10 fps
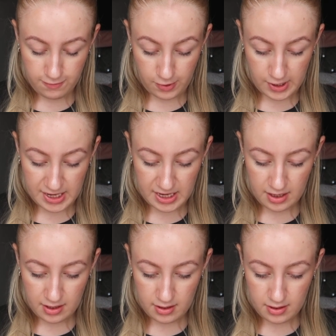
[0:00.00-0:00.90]

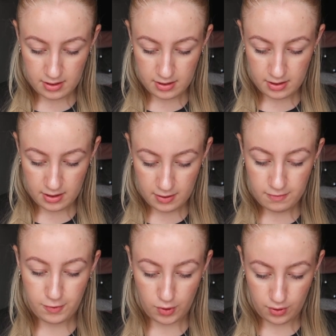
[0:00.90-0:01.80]
three,
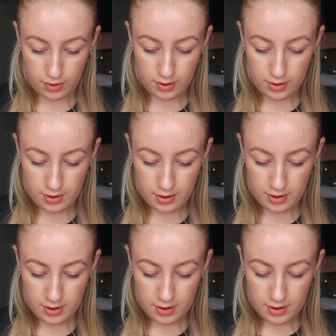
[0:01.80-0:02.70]
four,
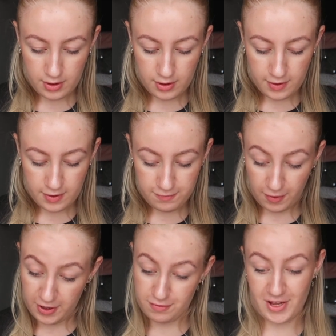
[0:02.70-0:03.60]

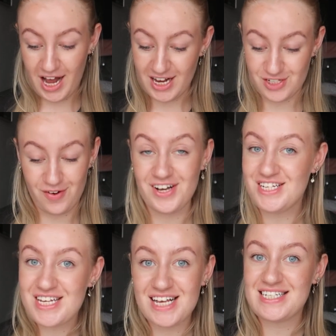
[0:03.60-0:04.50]
five. Okay, so I
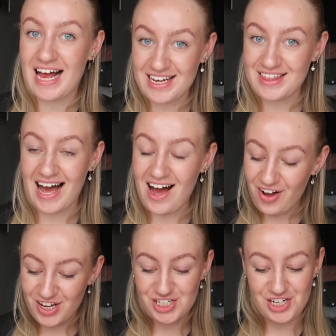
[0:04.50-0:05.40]
did exactly that.
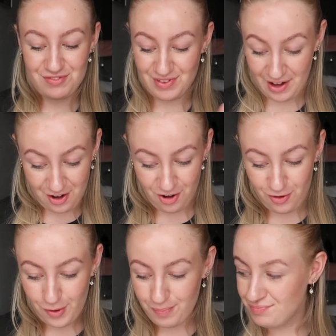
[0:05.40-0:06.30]
I achieved that
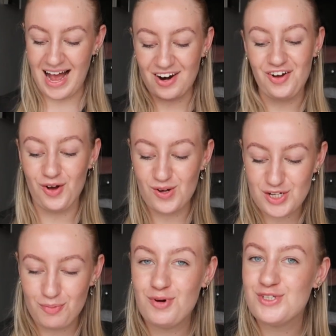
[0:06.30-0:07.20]
goal. And I
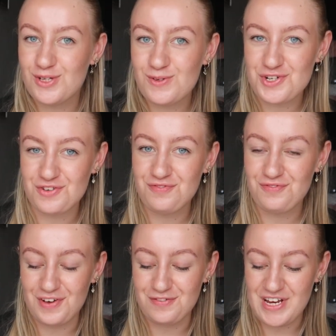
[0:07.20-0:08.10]
also put two hundred
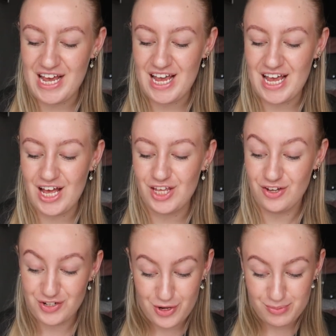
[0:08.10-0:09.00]
fifty
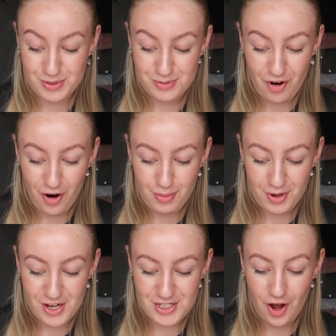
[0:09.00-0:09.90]
YouTube
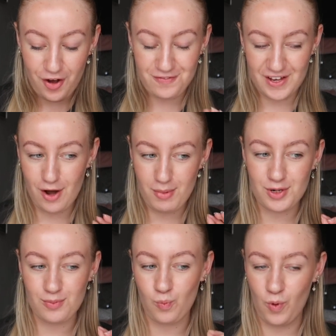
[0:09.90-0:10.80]
subscribers. I think I'm
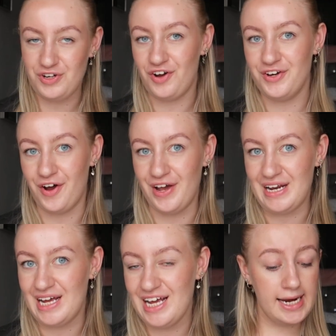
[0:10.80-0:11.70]
on one
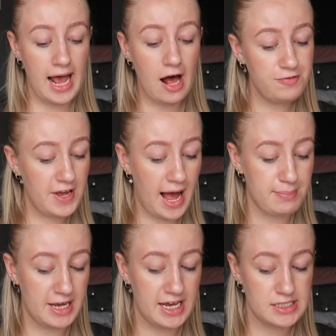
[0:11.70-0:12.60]
ninety-nine. In healthy
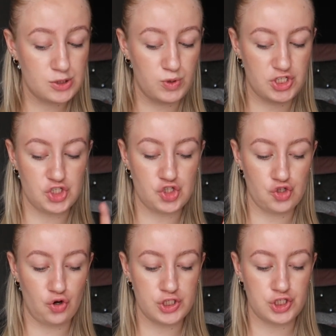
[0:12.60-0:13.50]
habits, which is
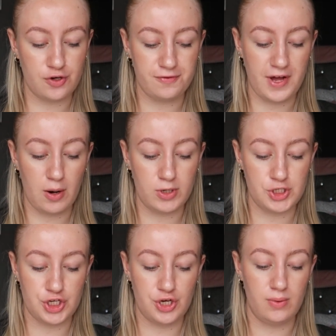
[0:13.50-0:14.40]
sort of stuff that I want
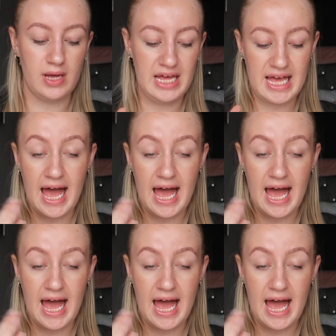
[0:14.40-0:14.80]
to do